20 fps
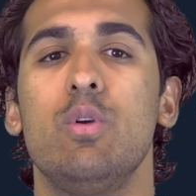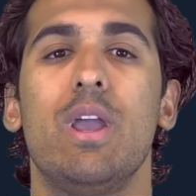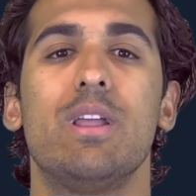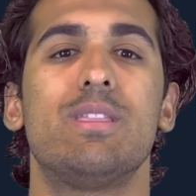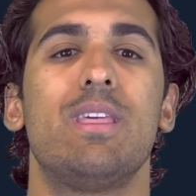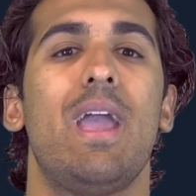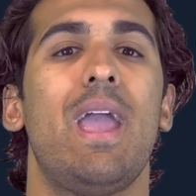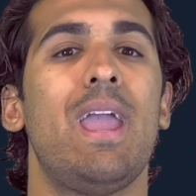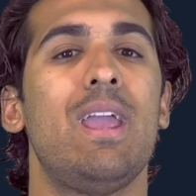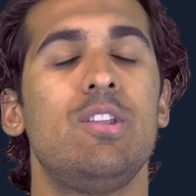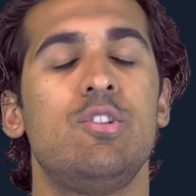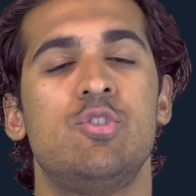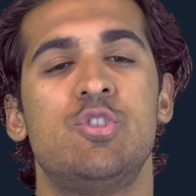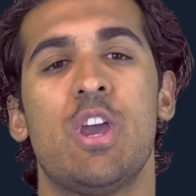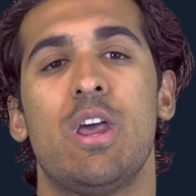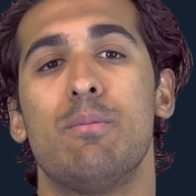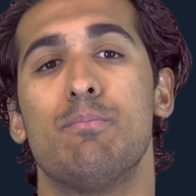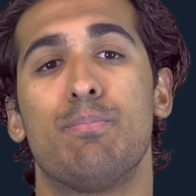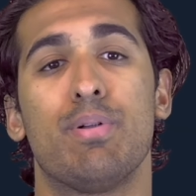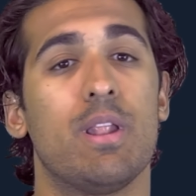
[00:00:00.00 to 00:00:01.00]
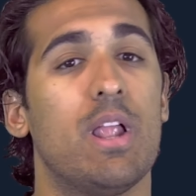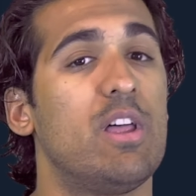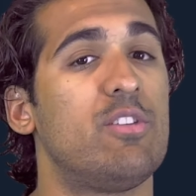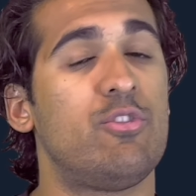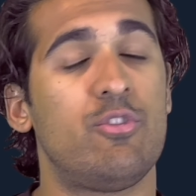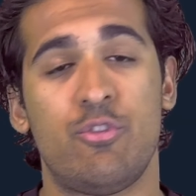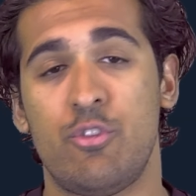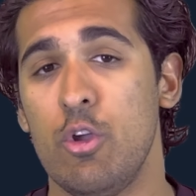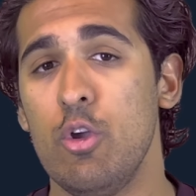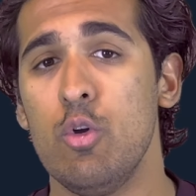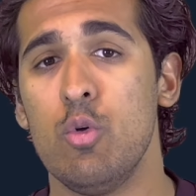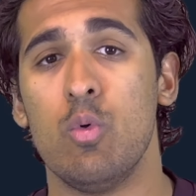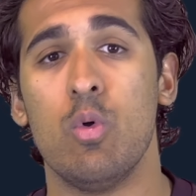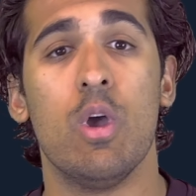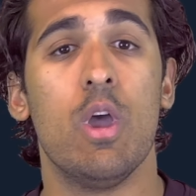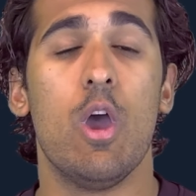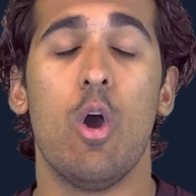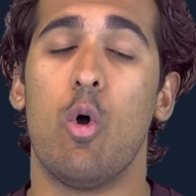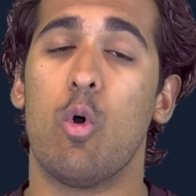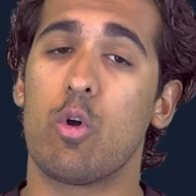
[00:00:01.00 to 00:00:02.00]
get the 8 Gen Plus 2
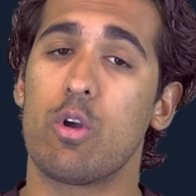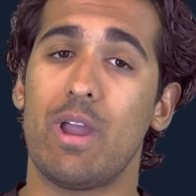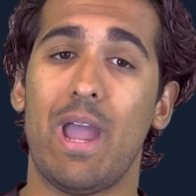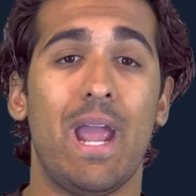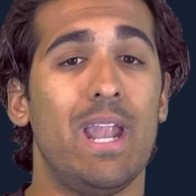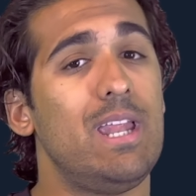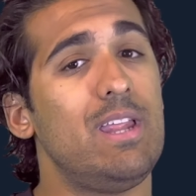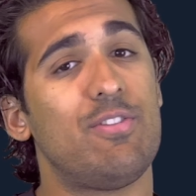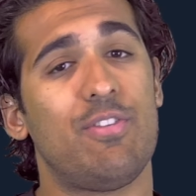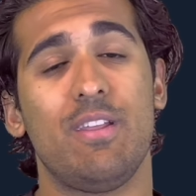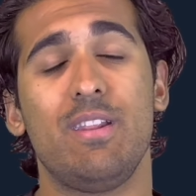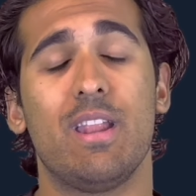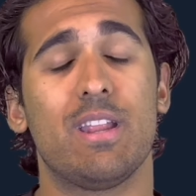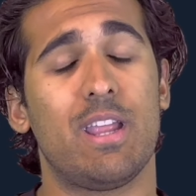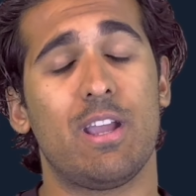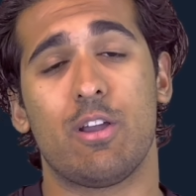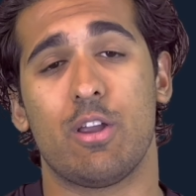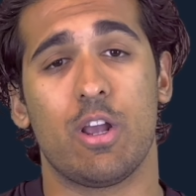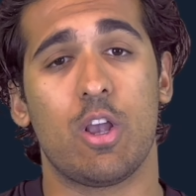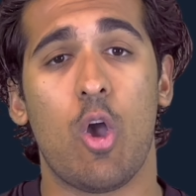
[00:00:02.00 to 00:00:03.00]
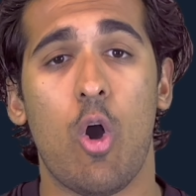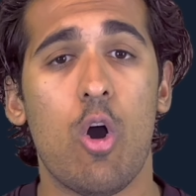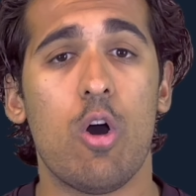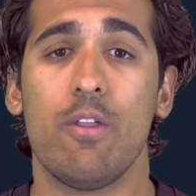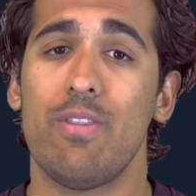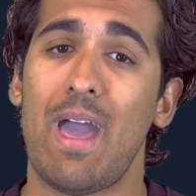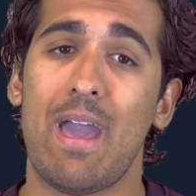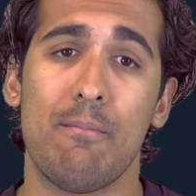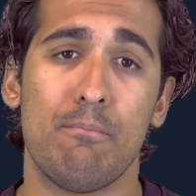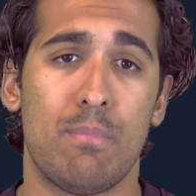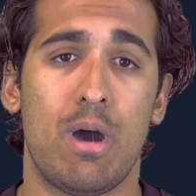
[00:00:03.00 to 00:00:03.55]
or anything that they're gonna call that